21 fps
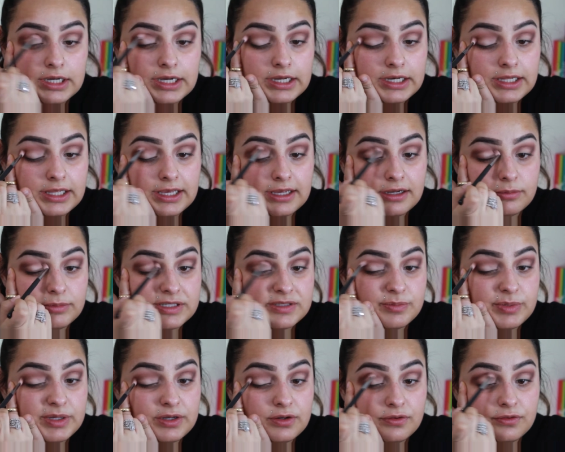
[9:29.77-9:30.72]
I didn't get them as
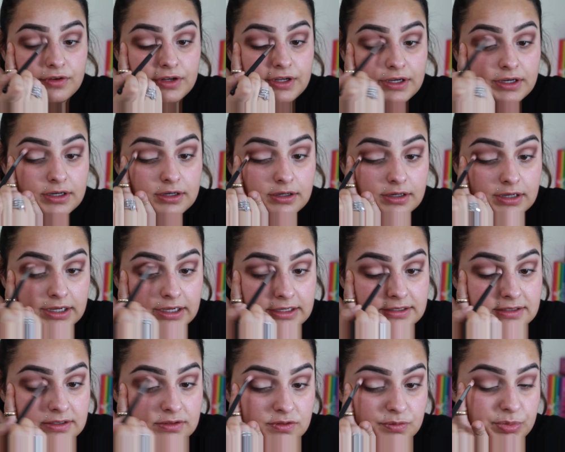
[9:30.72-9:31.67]
bad over here. I
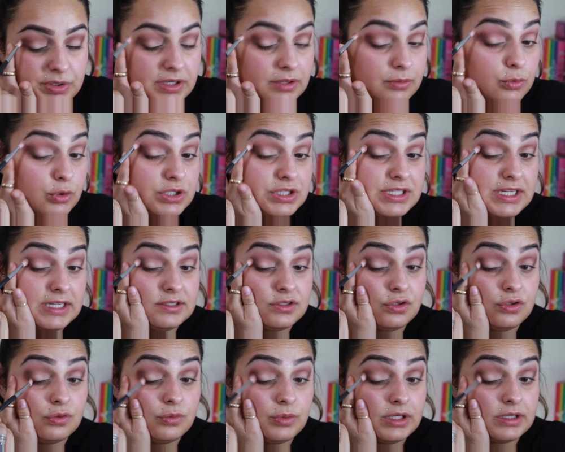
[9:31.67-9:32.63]
guess I was being more
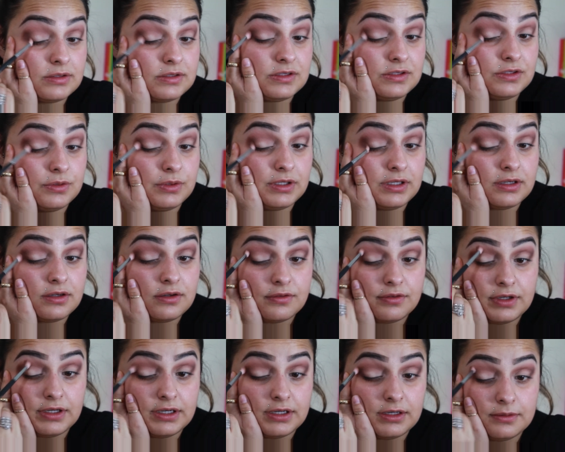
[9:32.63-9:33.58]
gentle when I was doing it over
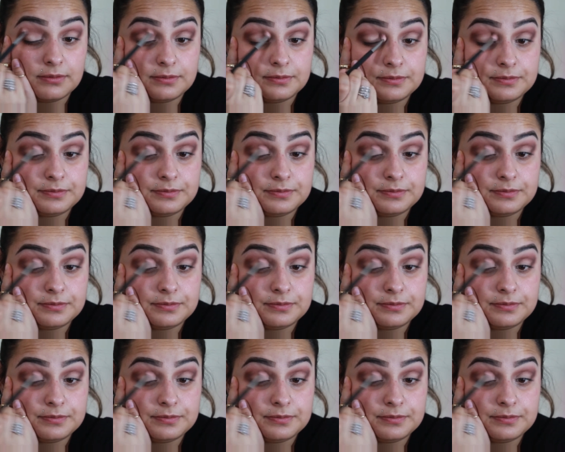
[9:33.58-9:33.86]
here.